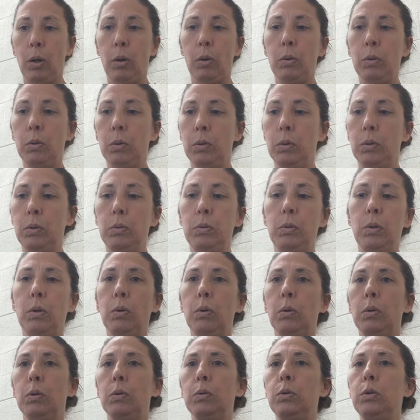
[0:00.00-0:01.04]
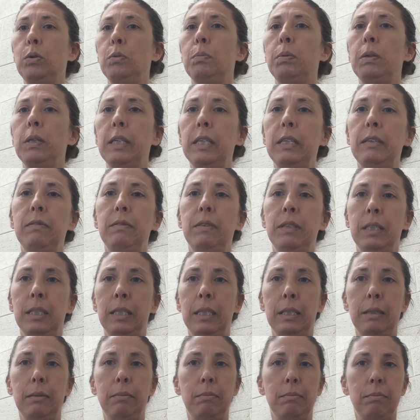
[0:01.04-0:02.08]
or you believed
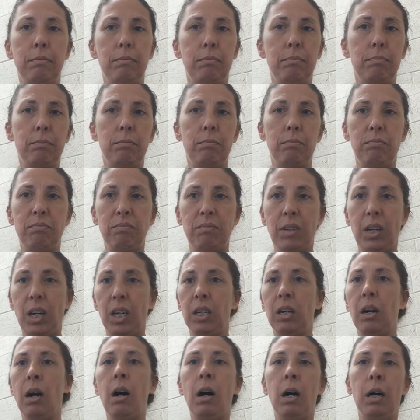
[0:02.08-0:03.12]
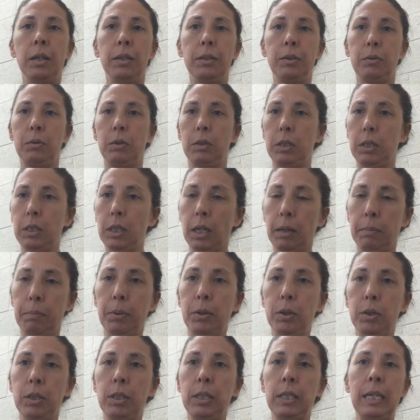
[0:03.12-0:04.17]
in a cause or a
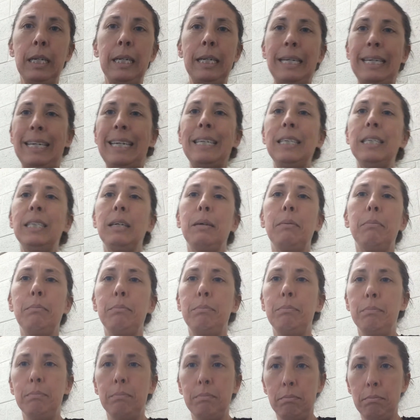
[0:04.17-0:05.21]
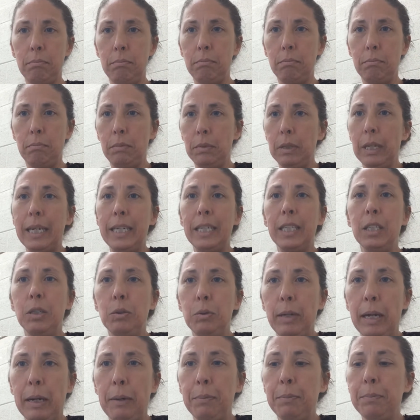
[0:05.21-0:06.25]
person, and it ends up letting you
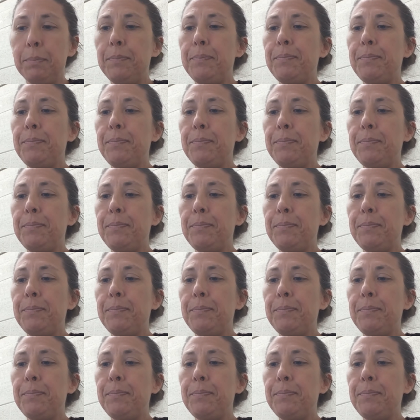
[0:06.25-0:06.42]
down.